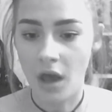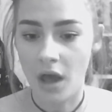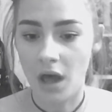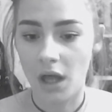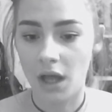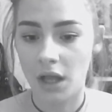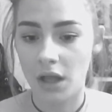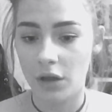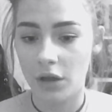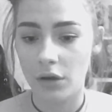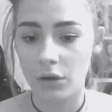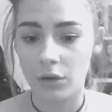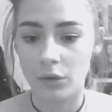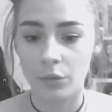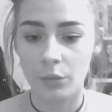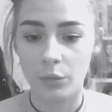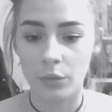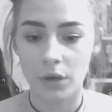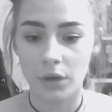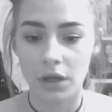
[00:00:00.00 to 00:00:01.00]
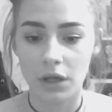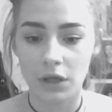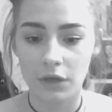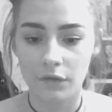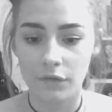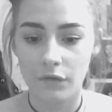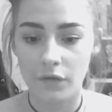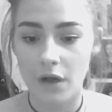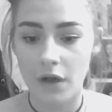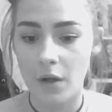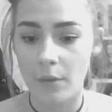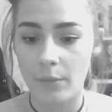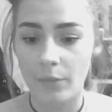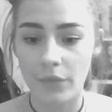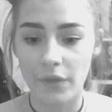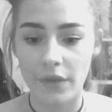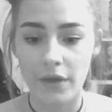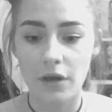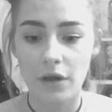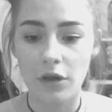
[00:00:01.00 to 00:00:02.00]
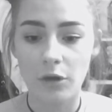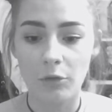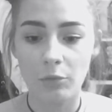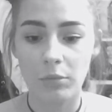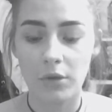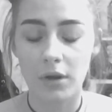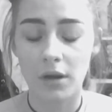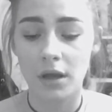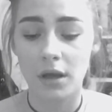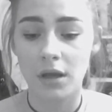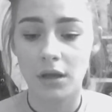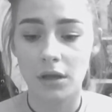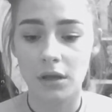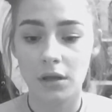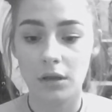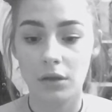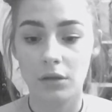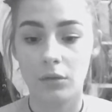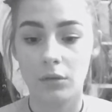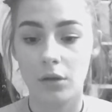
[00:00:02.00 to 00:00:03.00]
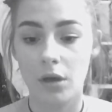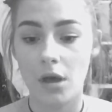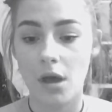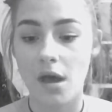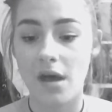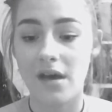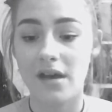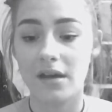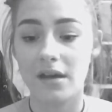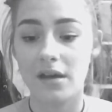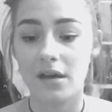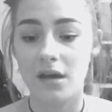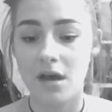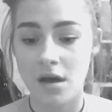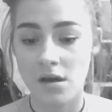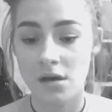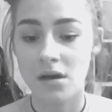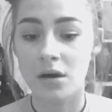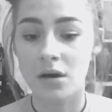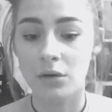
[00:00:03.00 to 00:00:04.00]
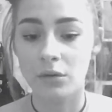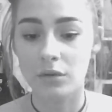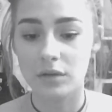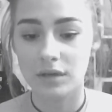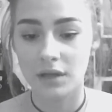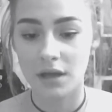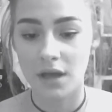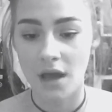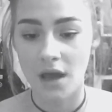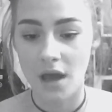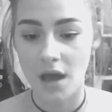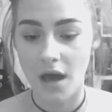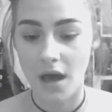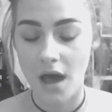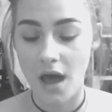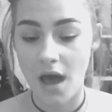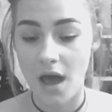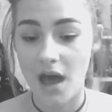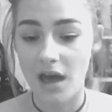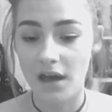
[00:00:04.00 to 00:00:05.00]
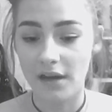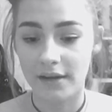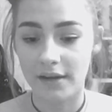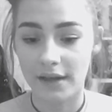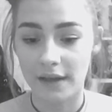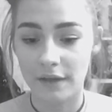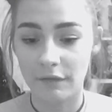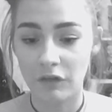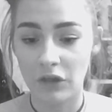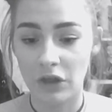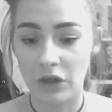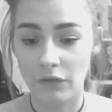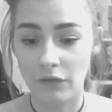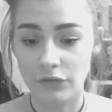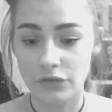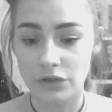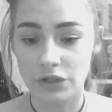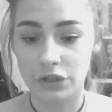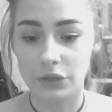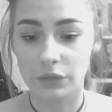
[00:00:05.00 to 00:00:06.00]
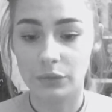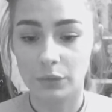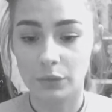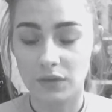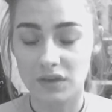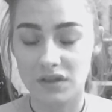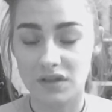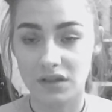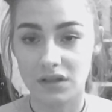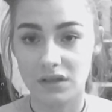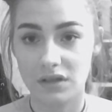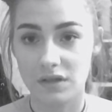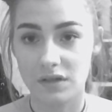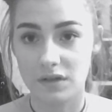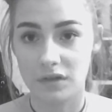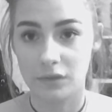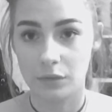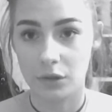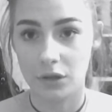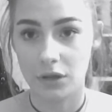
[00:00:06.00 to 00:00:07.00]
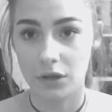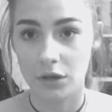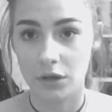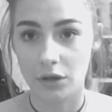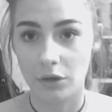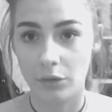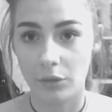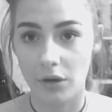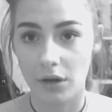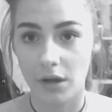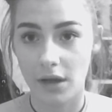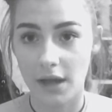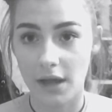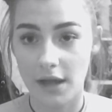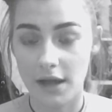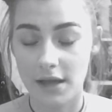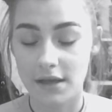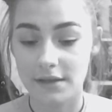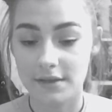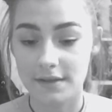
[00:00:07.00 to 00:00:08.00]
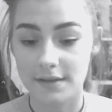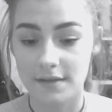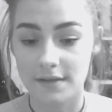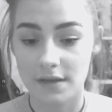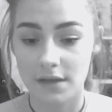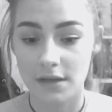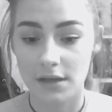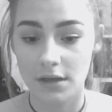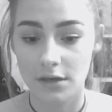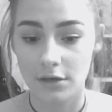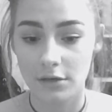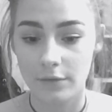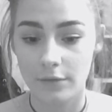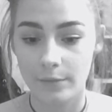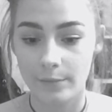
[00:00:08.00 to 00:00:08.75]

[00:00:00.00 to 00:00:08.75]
A long way from the playground, I have loved you since we were 18.